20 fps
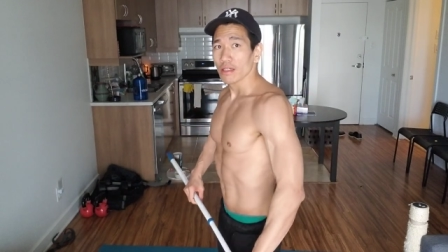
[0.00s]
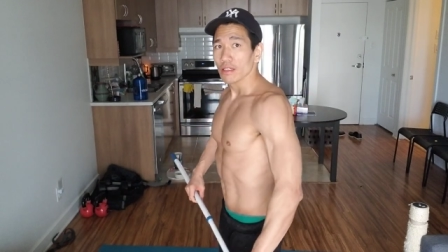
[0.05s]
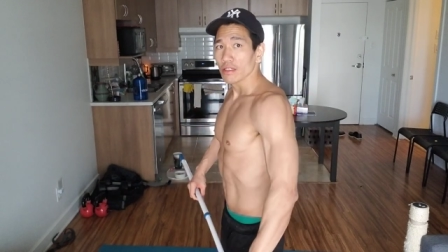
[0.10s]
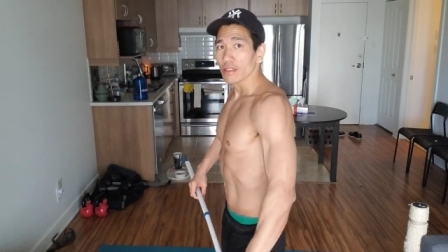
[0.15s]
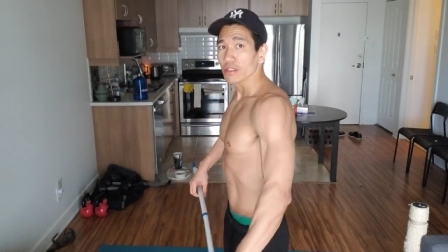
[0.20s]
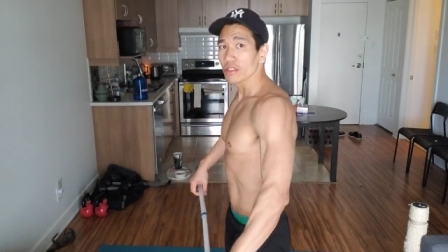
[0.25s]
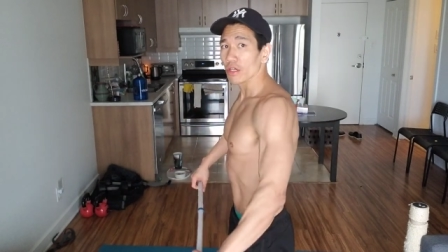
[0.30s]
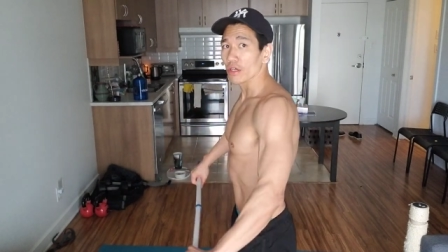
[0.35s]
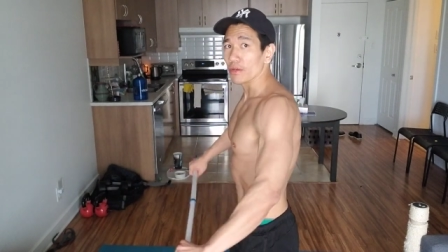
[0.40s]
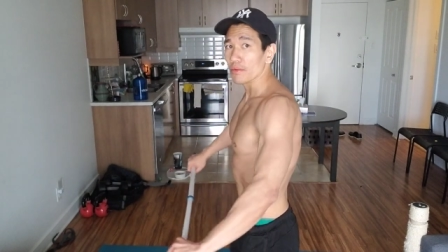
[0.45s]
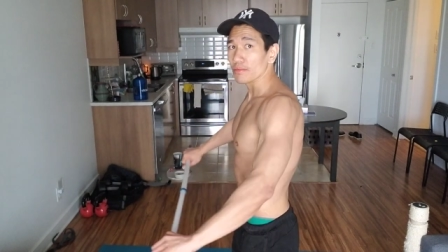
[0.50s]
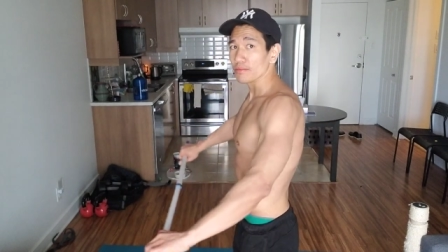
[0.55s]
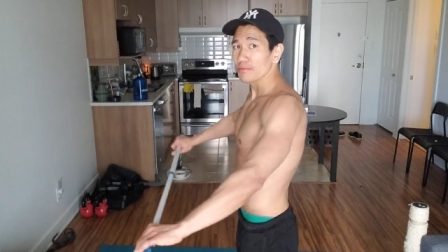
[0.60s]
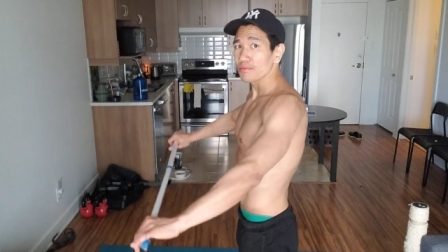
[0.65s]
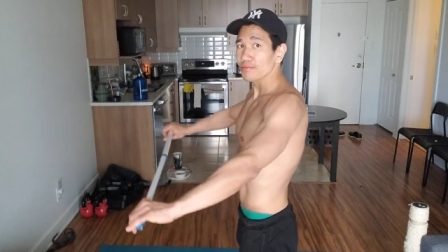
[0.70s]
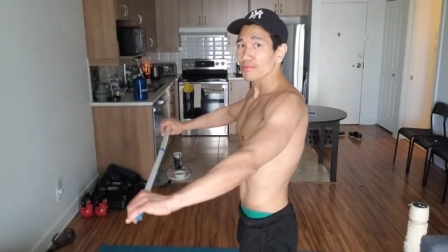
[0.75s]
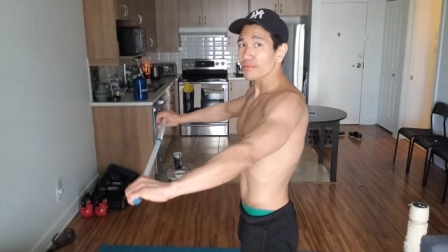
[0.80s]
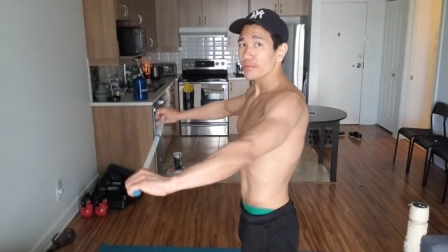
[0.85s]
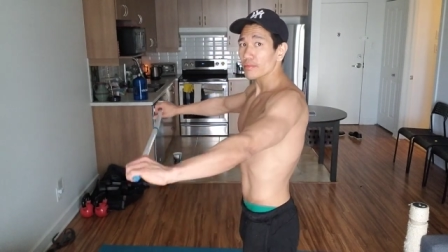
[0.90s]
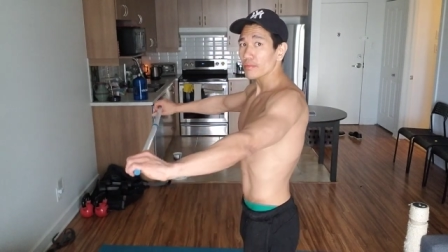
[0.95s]
So,
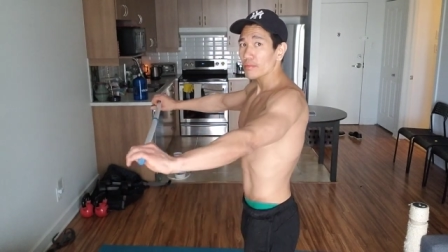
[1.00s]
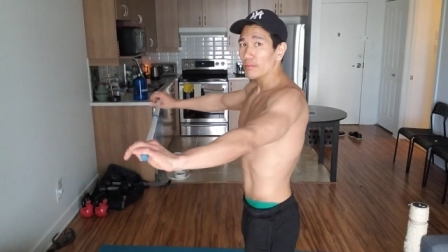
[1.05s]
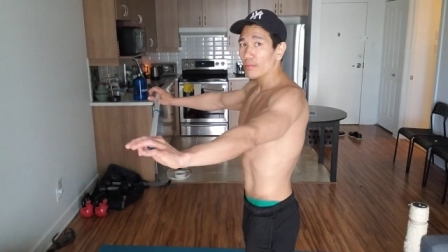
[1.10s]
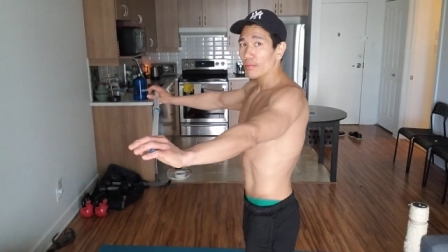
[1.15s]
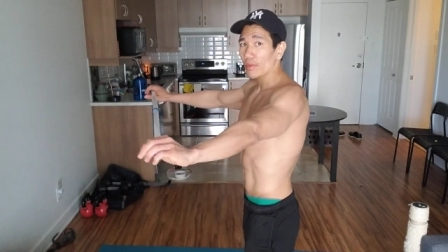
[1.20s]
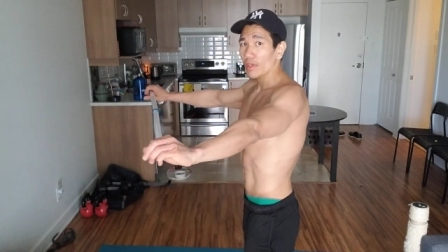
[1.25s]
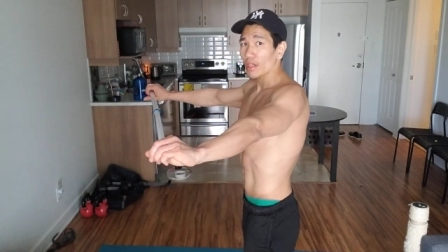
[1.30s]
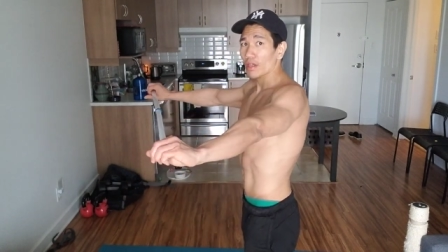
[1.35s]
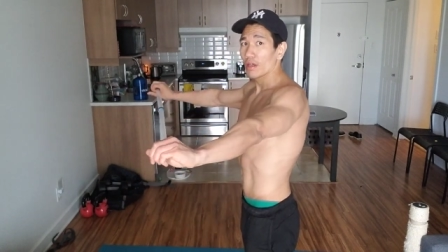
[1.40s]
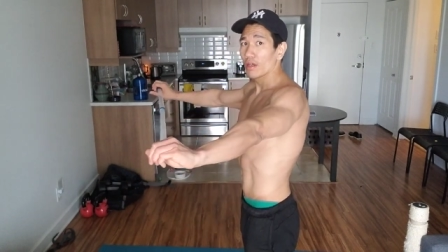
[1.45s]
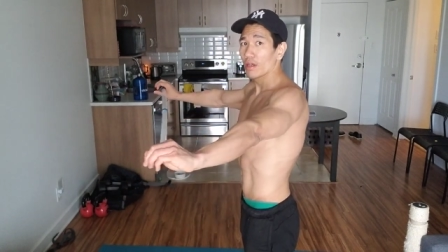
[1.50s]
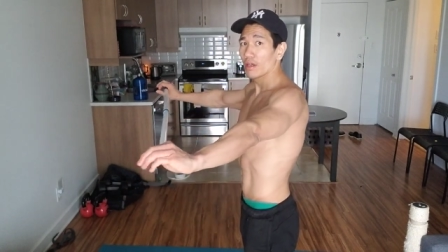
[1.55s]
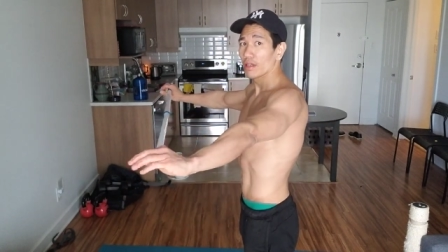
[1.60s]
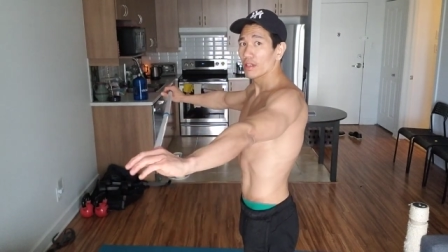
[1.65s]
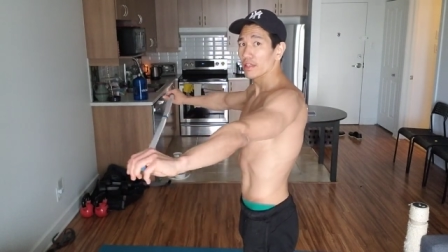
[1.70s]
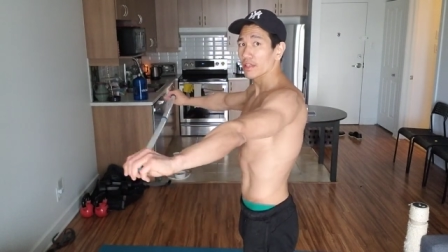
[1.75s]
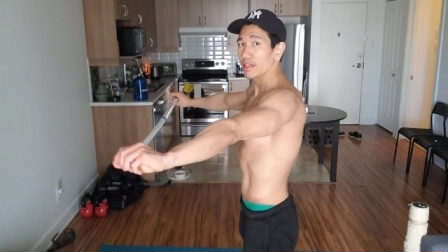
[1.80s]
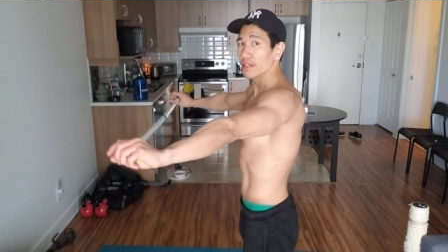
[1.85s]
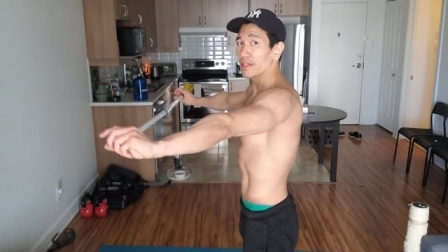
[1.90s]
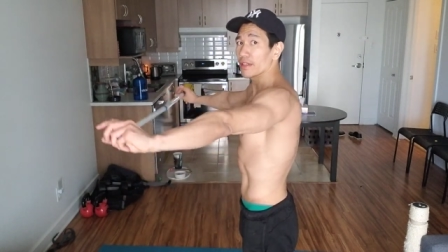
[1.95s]

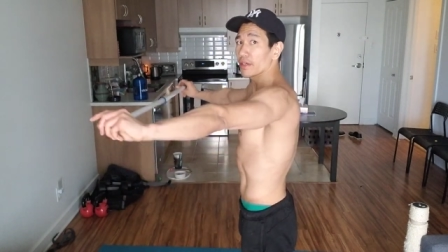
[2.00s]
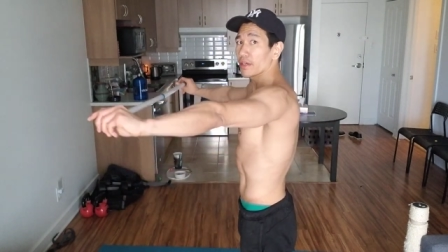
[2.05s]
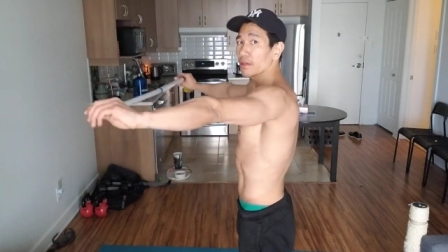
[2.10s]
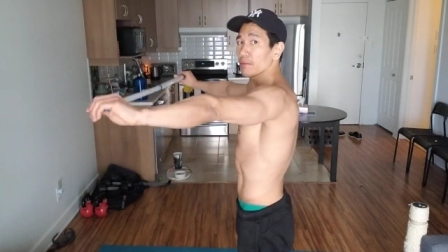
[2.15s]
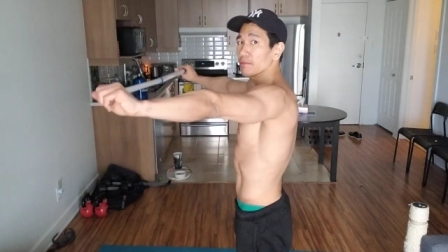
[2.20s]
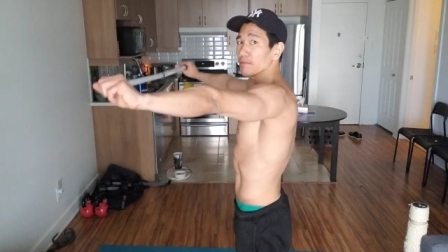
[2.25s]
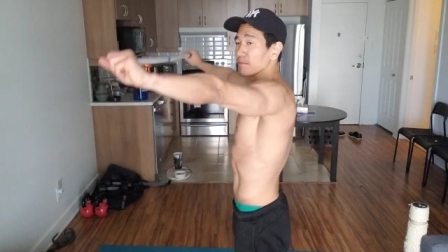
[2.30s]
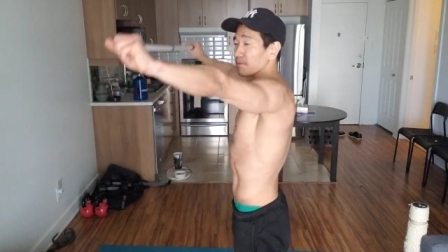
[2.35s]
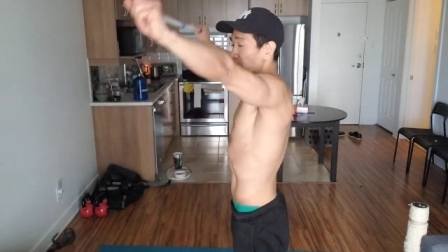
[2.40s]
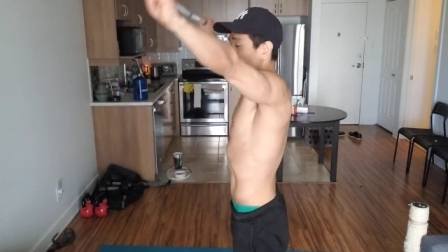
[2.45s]
here,